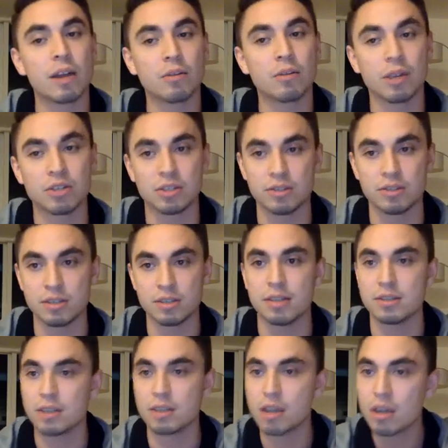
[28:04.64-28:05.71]
questions
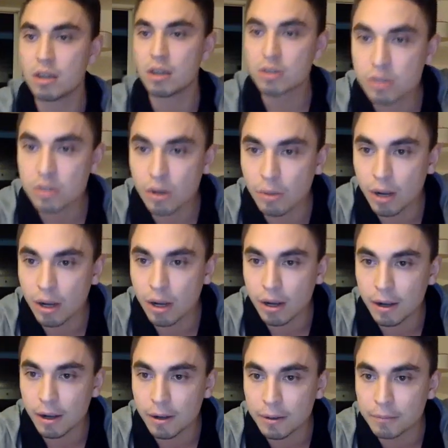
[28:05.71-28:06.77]
does.
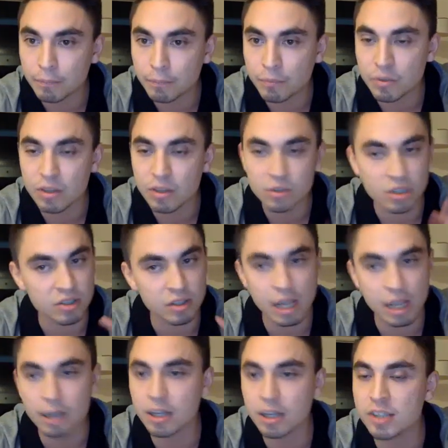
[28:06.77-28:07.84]
So just
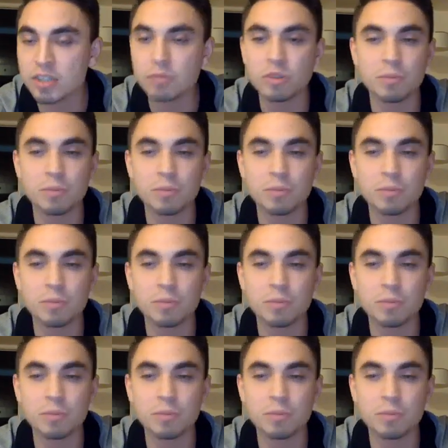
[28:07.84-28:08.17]
let customers be